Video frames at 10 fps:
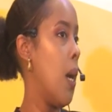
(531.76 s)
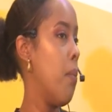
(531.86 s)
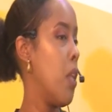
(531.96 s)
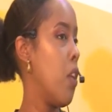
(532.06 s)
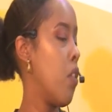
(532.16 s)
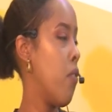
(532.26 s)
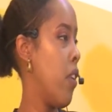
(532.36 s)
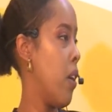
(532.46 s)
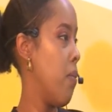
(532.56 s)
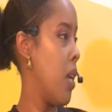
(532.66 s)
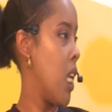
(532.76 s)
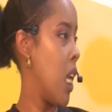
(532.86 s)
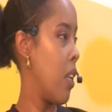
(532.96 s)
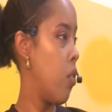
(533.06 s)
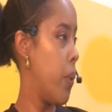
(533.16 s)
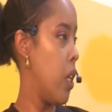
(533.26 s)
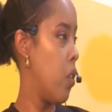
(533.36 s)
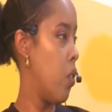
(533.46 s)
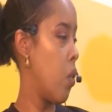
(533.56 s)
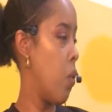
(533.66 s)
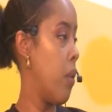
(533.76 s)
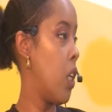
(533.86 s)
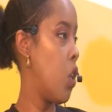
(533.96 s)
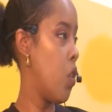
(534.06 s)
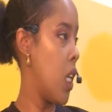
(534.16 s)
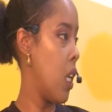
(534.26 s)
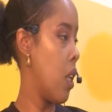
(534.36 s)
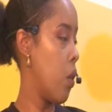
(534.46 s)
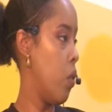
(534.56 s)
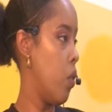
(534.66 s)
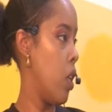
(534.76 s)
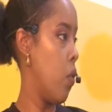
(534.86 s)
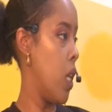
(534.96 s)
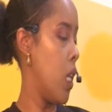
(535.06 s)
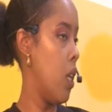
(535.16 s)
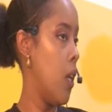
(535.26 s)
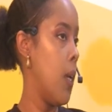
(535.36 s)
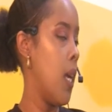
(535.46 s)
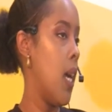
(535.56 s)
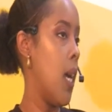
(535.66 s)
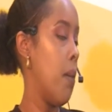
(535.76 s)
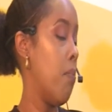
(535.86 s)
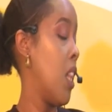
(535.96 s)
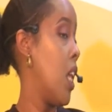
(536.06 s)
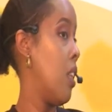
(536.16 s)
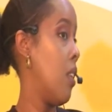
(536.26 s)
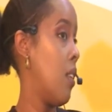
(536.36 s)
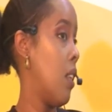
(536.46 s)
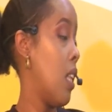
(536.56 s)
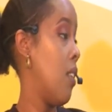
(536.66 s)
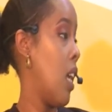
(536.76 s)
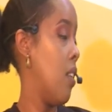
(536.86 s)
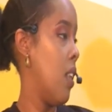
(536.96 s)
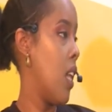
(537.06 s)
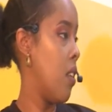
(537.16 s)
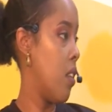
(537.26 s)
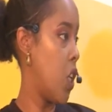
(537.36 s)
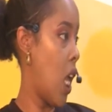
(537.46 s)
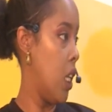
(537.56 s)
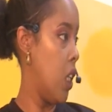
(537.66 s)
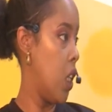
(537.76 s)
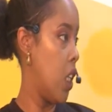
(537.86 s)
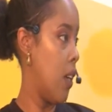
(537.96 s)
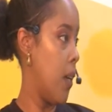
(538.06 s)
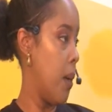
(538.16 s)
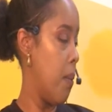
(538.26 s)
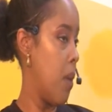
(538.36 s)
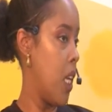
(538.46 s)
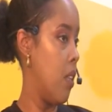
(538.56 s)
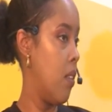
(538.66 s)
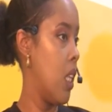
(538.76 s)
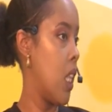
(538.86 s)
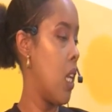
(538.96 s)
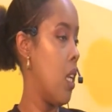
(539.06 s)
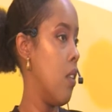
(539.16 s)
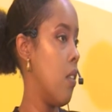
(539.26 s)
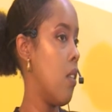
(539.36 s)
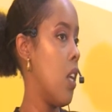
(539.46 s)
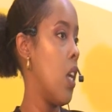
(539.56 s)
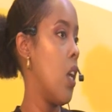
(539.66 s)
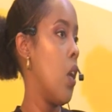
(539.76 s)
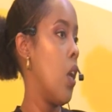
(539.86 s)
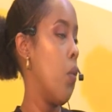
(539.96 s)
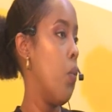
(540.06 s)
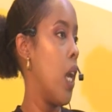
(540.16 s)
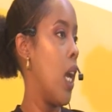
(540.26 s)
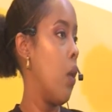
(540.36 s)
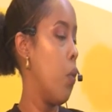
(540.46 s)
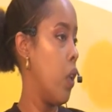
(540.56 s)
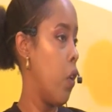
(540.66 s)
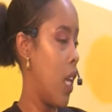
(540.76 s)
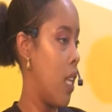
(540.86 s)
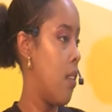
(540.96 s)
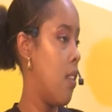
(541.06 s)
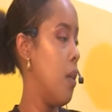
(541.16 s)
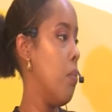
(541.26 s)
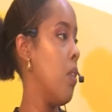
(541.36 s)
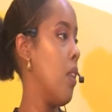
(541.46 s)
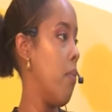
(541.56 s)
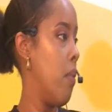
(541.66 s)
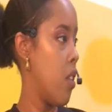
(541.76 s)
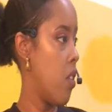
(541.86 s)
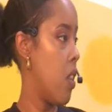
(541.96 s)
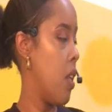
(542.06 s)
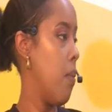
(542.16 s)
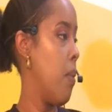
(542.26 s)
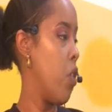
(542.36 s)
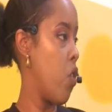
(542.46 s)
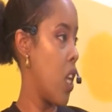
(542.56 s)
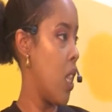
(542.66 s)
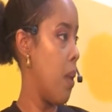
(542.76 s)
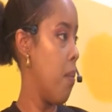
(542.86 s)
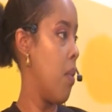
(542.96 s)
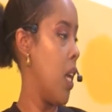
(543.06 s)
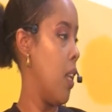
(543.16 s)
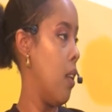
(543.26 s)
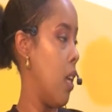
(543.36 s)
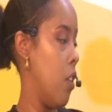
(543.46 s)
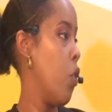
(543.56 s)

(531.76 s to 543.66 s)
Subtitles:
there are not very many experts or much training that goes on in Rwanda, but I see that as a challenge, and I see that as where I will get teams and mentor them and train them, and you